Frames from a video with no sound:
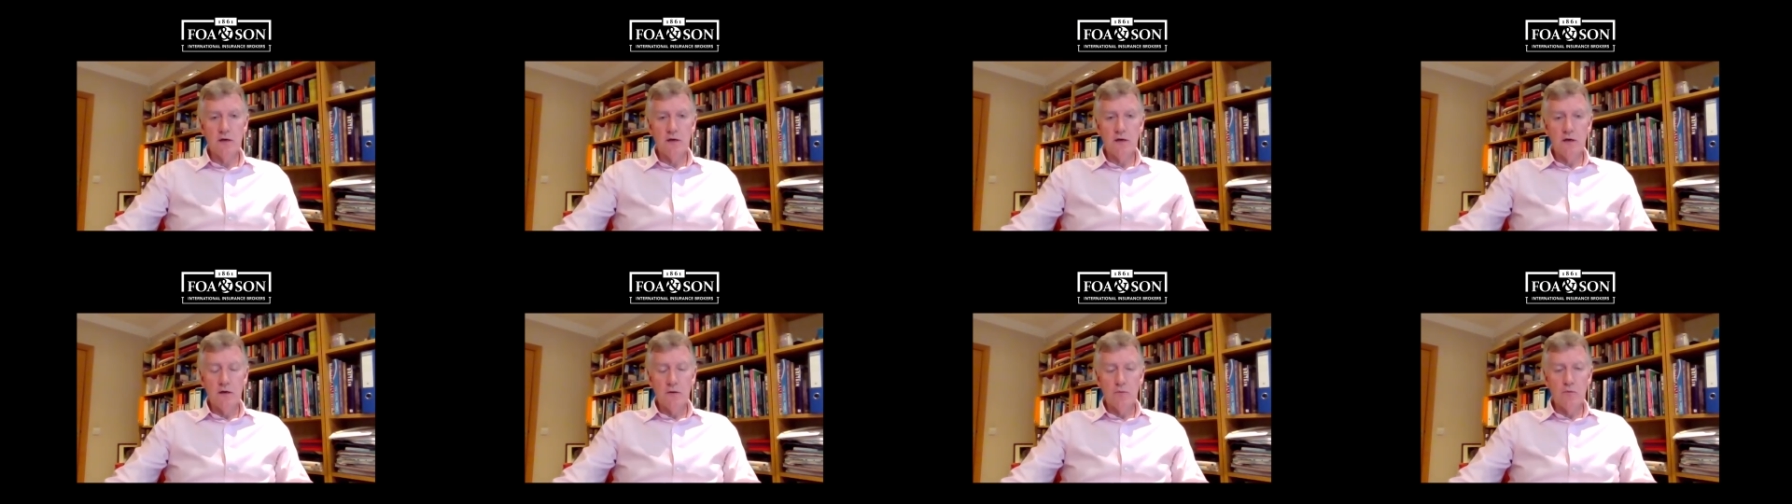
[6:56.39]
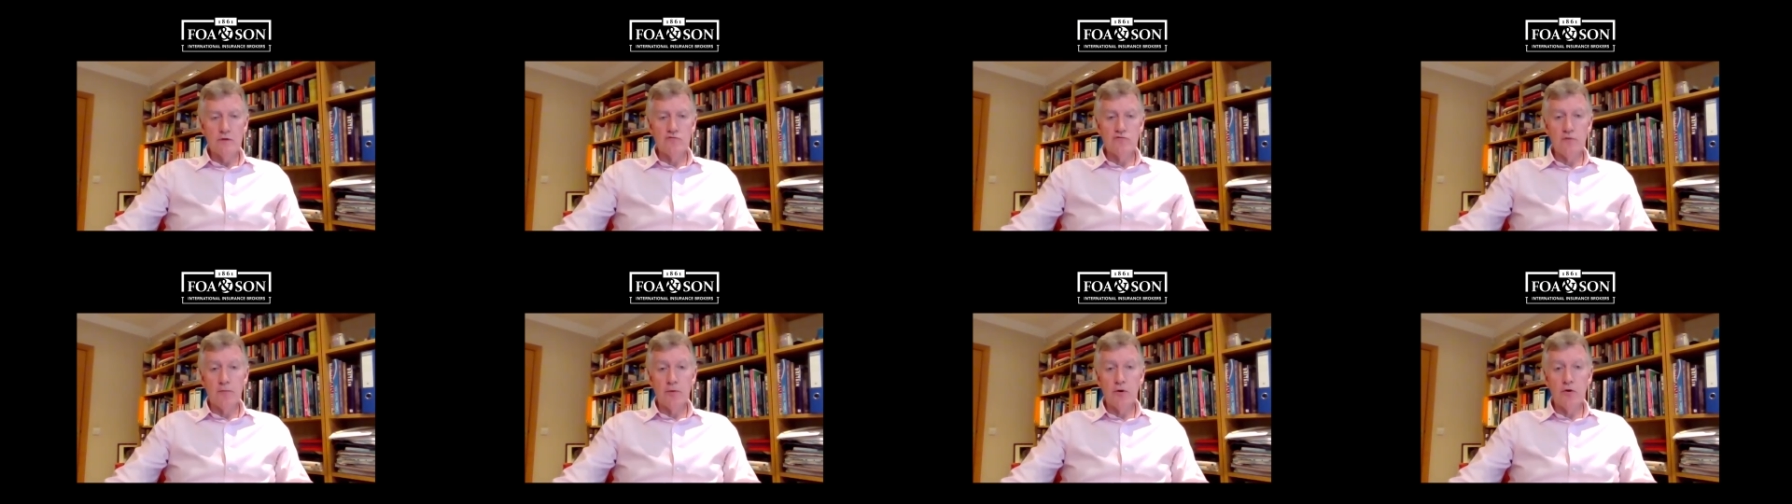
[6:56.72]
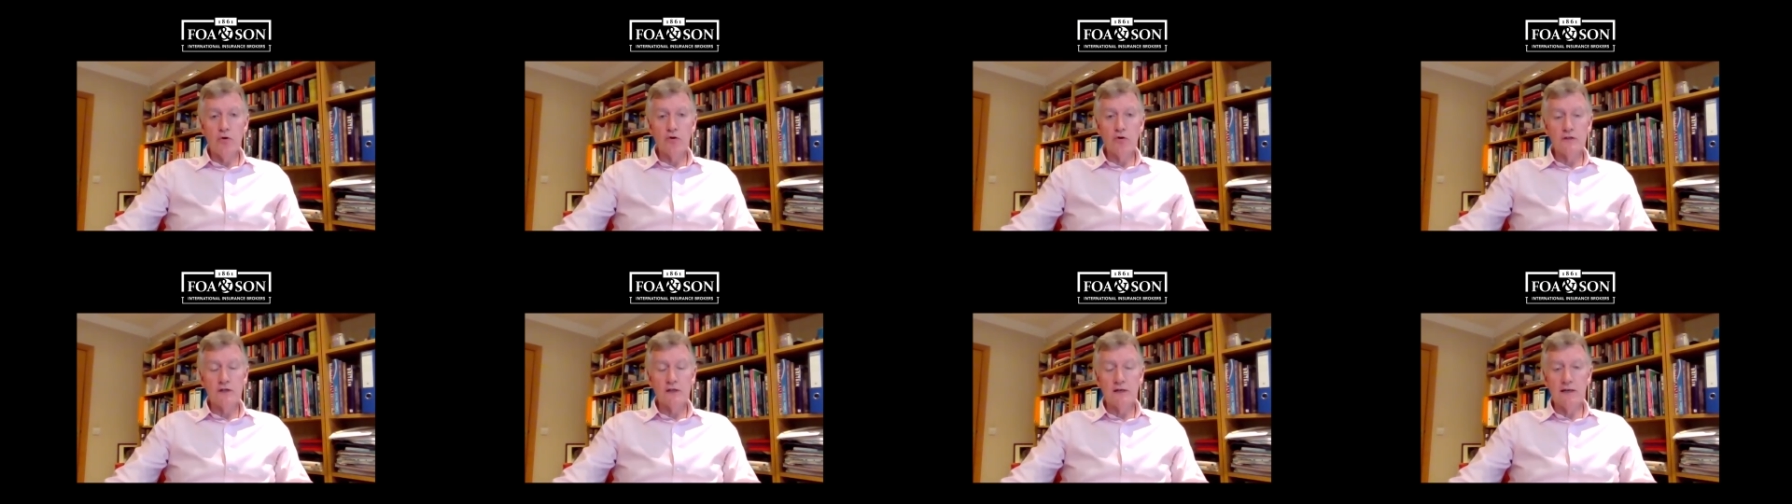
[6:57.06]
which
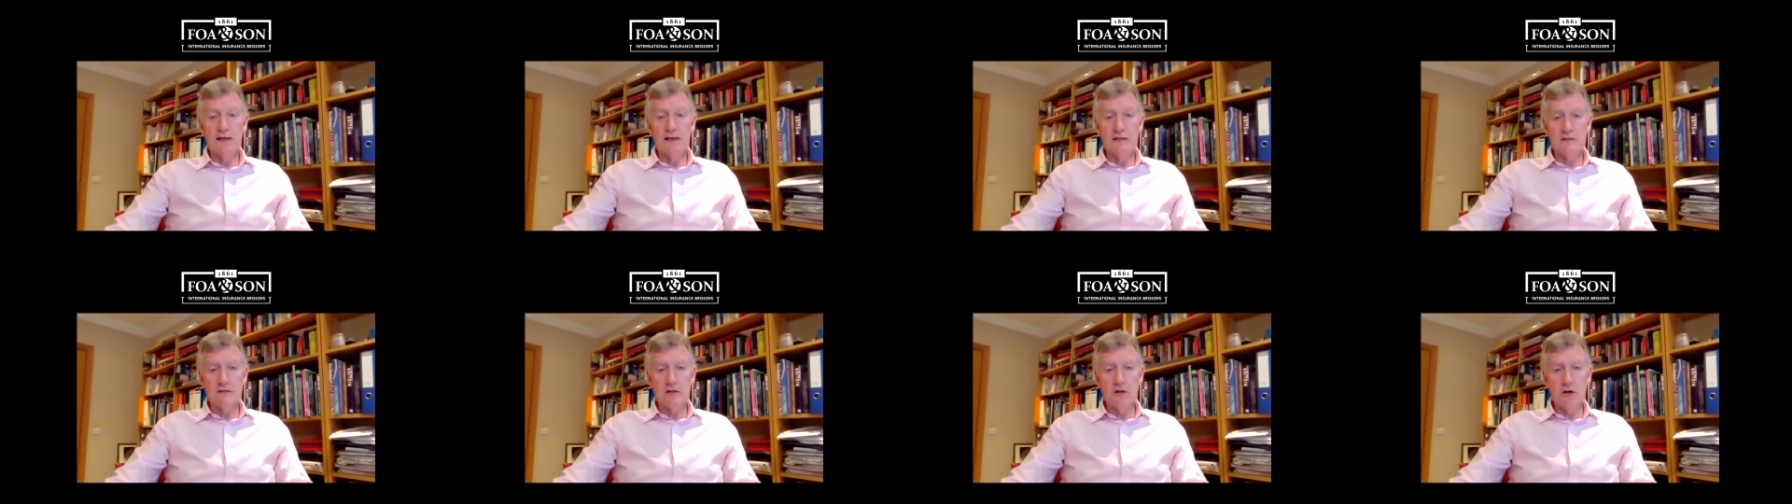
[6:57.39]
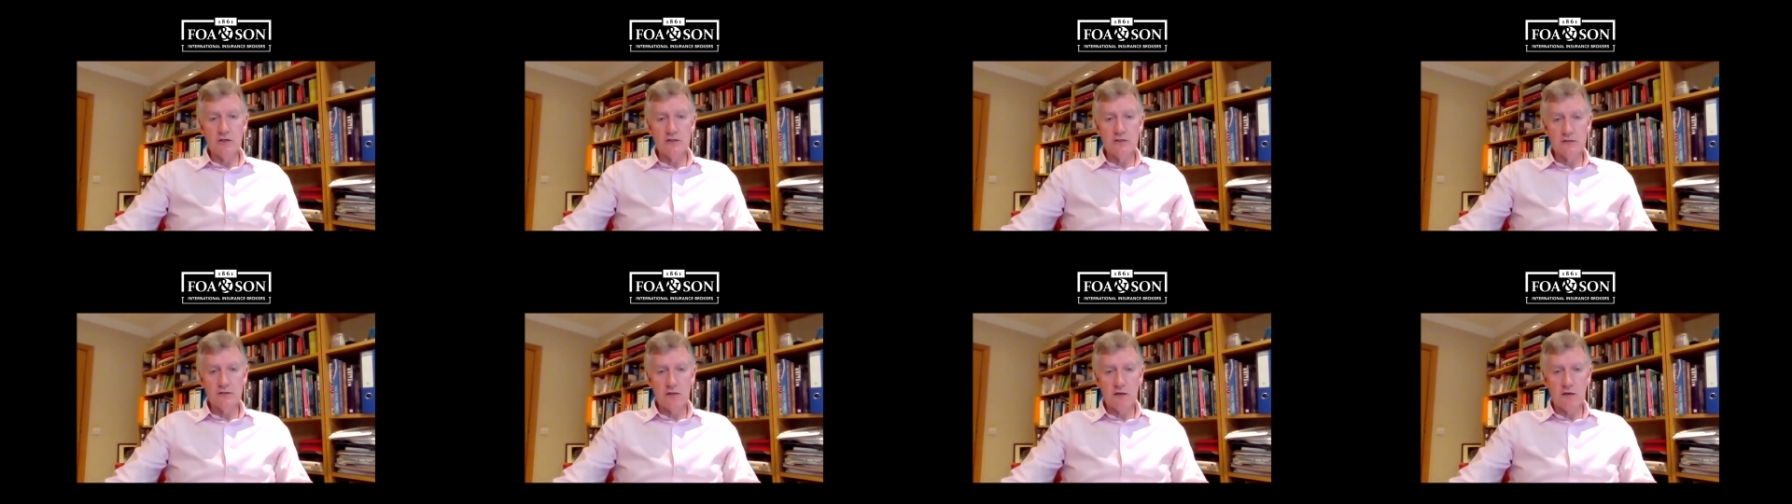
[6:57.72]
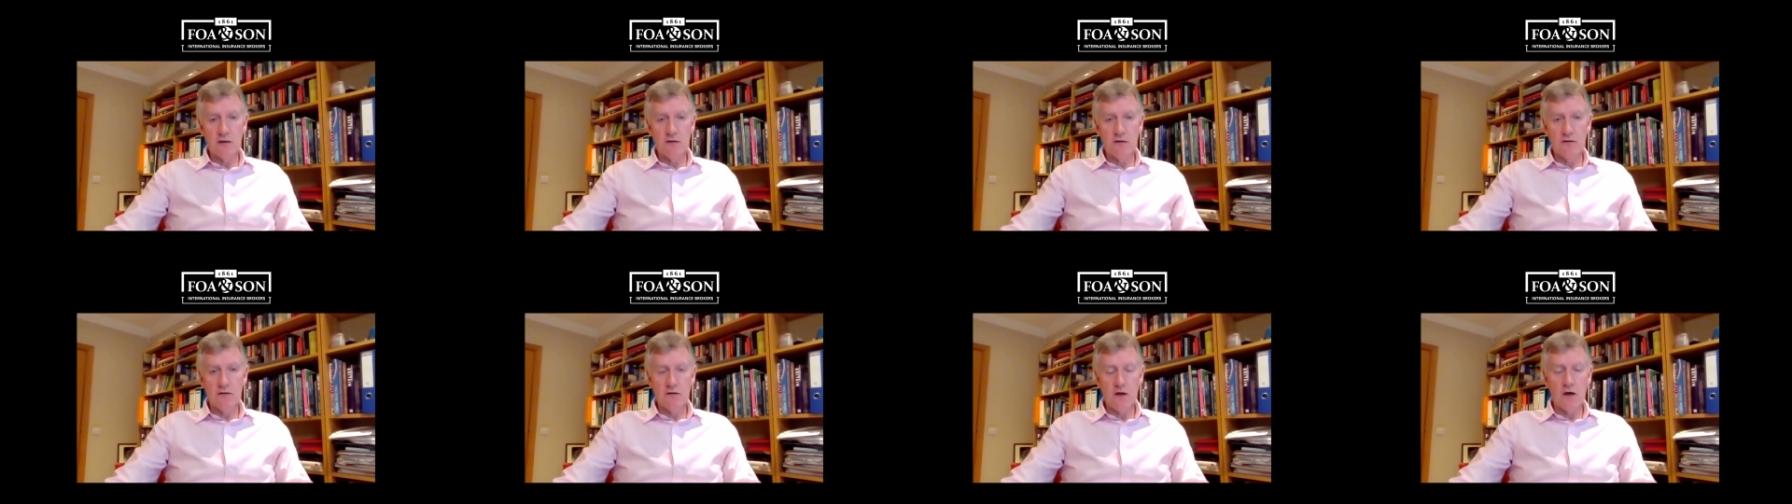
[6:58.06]
reportedly has lost
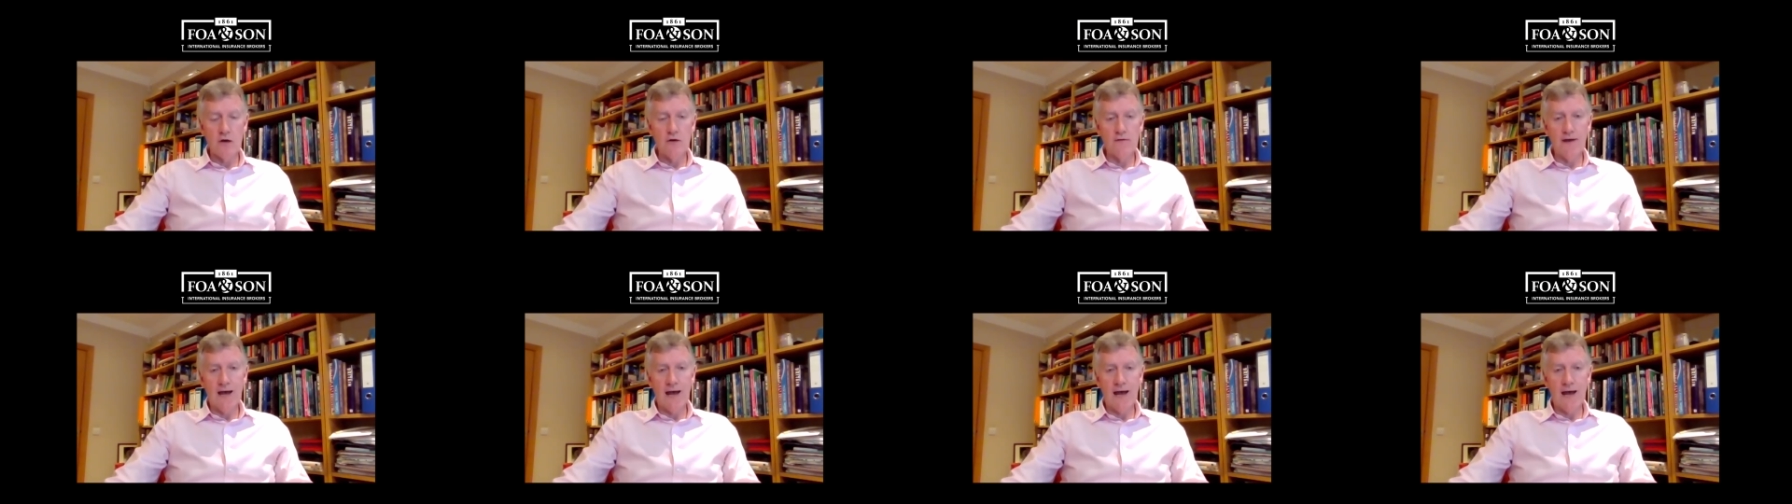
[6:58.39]
over